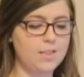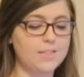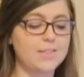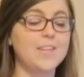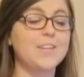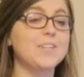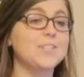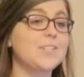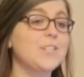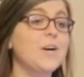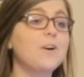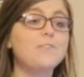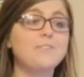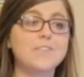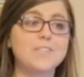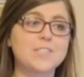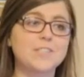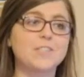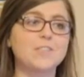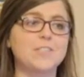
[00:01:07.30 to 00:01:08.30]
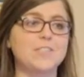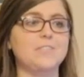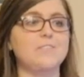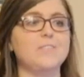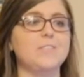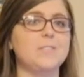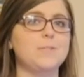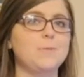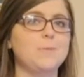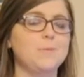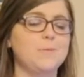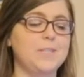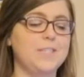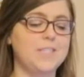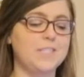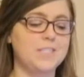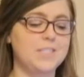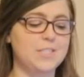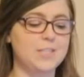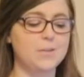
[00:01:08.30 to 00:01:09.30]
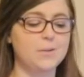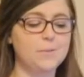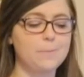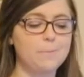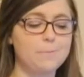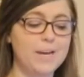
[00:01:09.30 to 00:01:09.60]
There is no physical difference between the two.